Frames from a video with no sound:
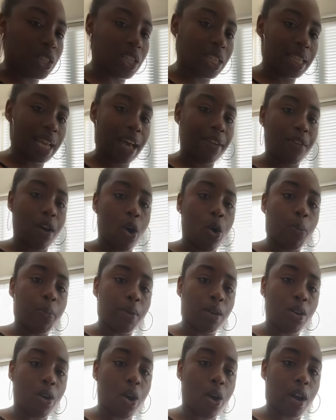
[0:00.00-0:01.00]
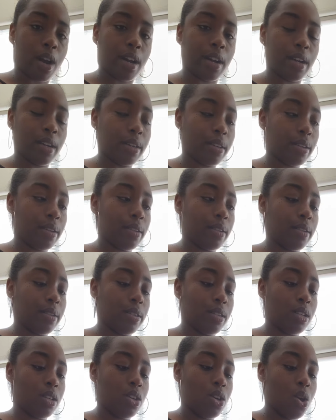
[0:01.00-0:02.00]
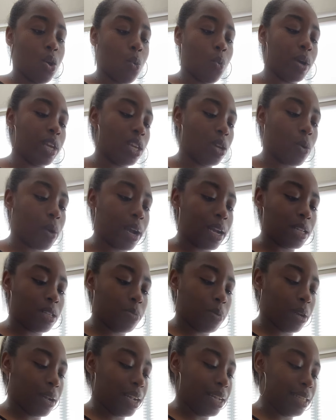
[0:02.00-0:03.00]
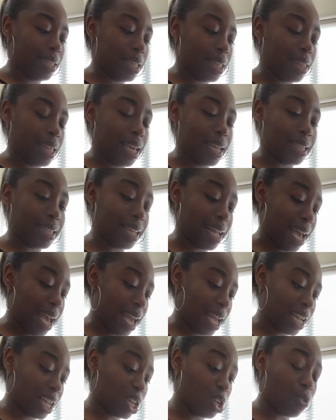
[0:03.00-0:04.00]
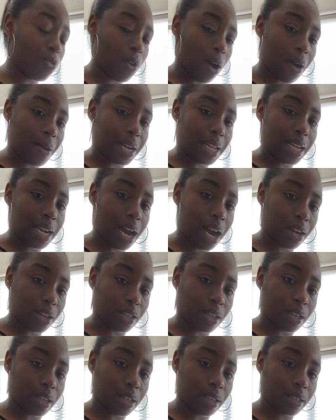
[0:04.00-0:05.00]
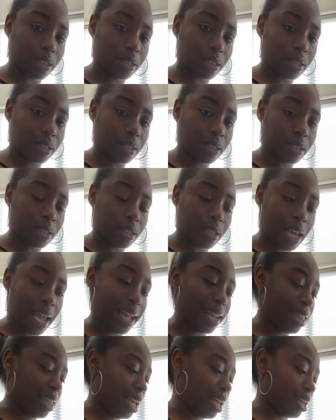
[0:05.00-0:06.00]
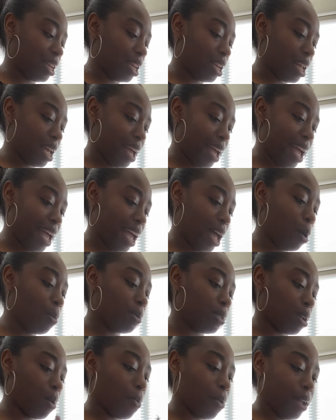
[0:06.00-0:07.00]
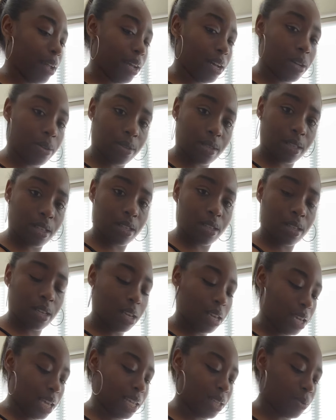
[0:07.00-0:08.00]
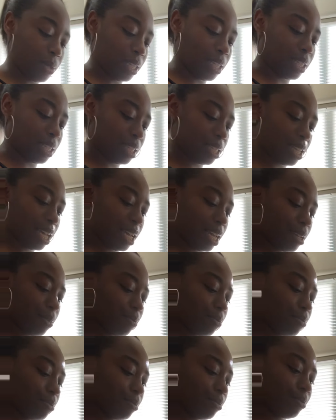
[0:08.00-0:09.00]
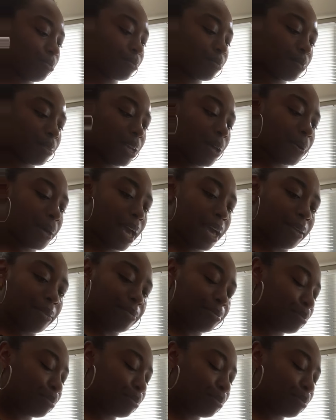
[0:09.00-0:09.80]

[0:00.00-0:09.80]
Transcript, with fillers: just have an open heart when you are experiencing things that you've already conquered and then help someone else is what this is saying. Okay.